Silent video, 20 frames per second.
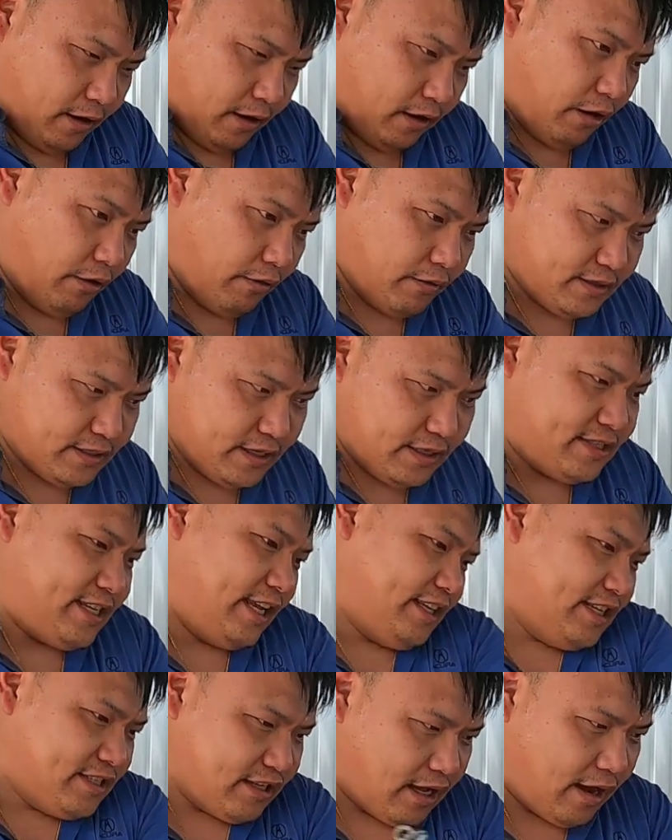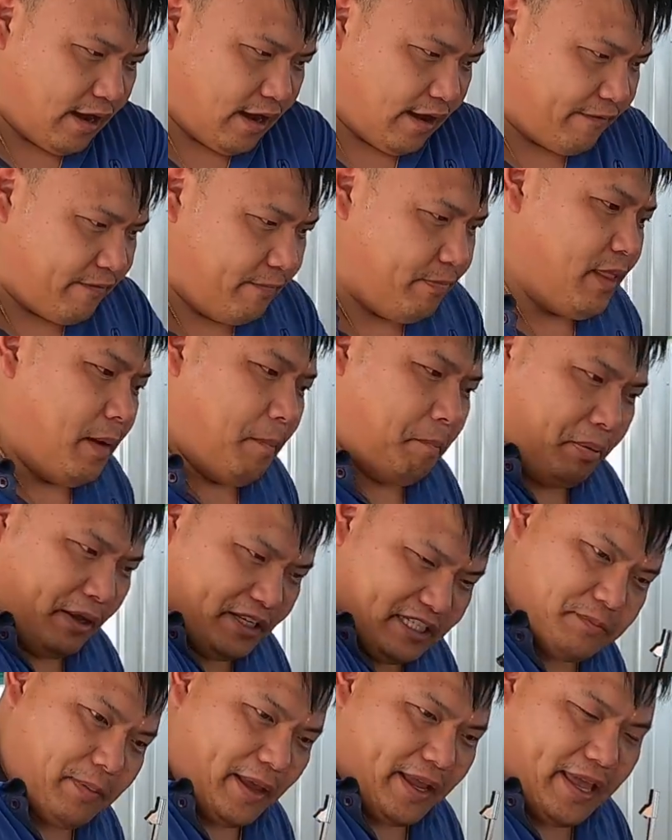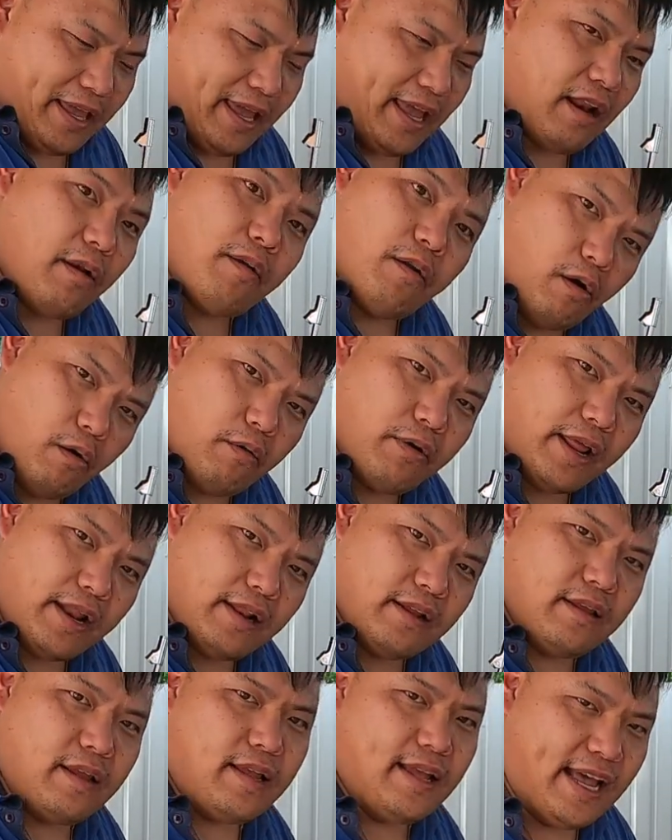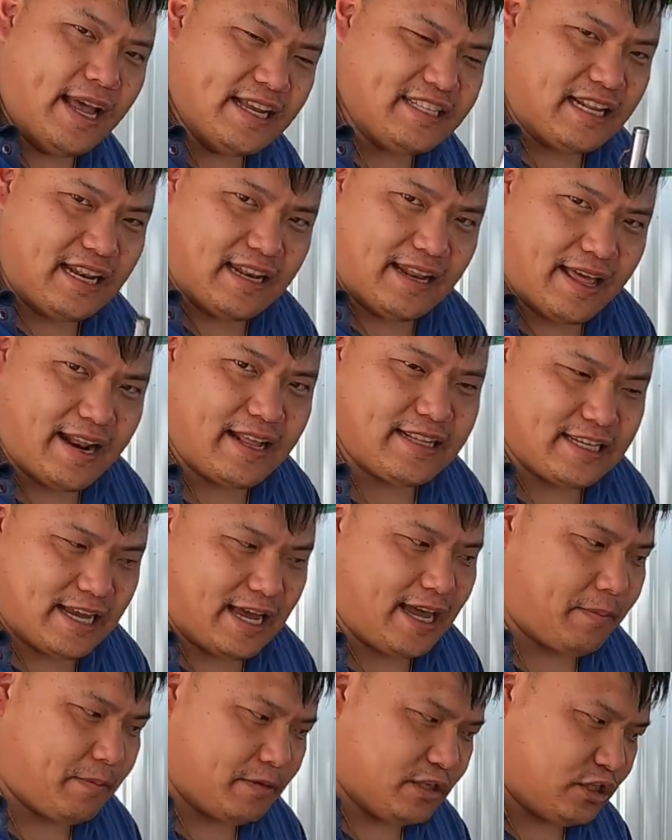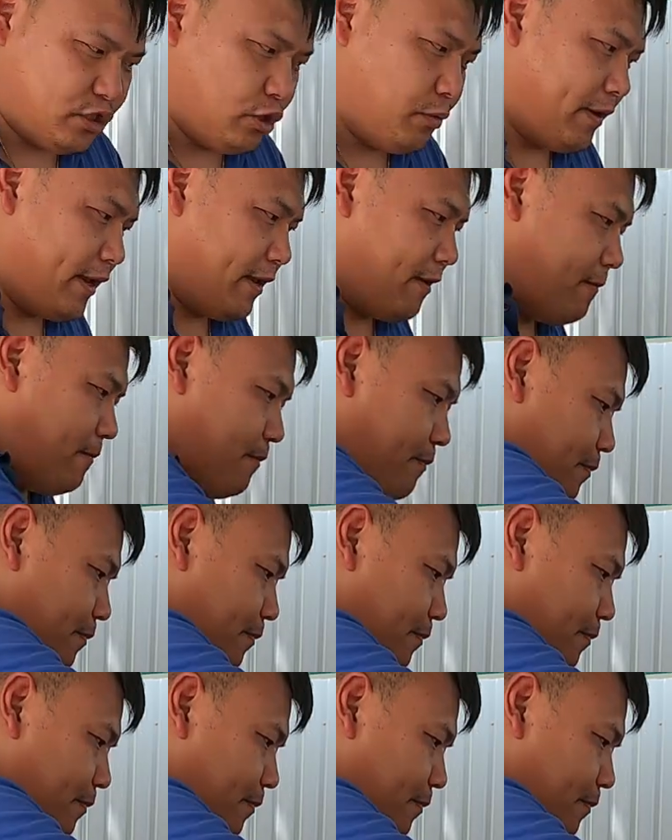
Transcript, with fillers: Close it, take this off, plug this back in and hold it. It's a lot of time consuming.